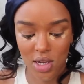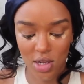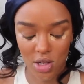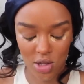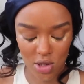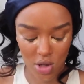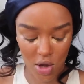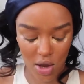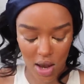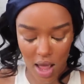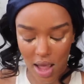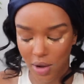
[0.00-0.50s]

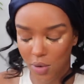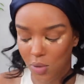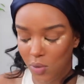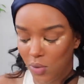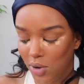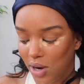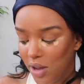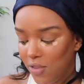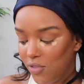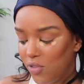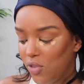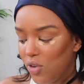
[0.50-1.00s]
So like
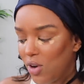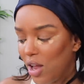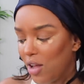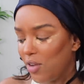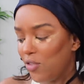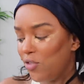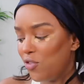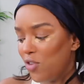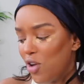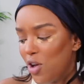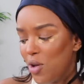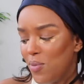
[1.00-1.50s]
when I feel like
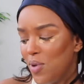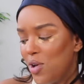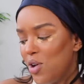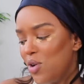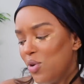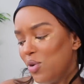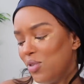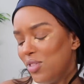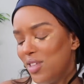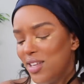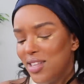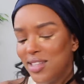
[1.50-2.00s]
FOMO
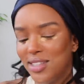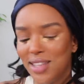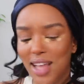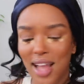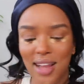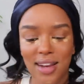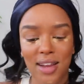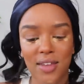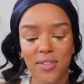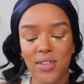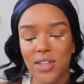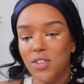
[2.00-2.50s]
or this, that,
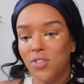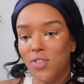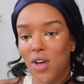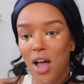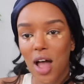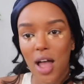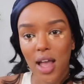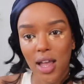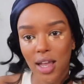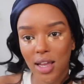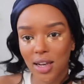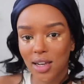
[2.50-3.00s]
I know it's
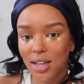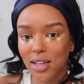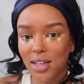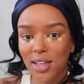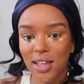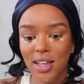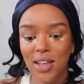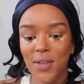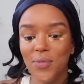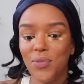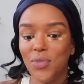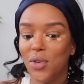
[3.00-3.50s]
fine
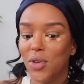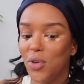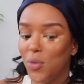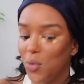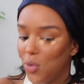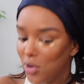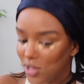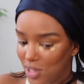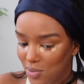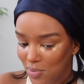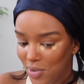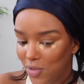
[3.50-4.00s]

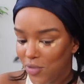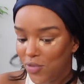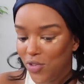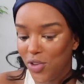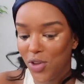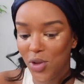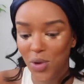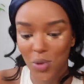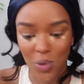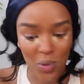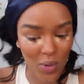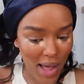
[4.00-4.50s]
What's meant for
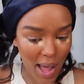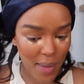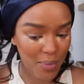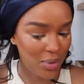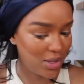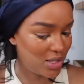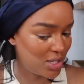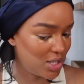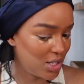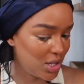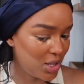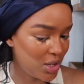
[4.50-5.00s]
you will
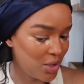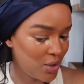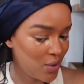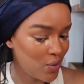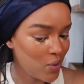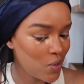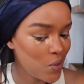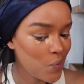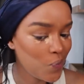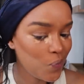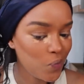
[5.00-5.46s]
happen to you.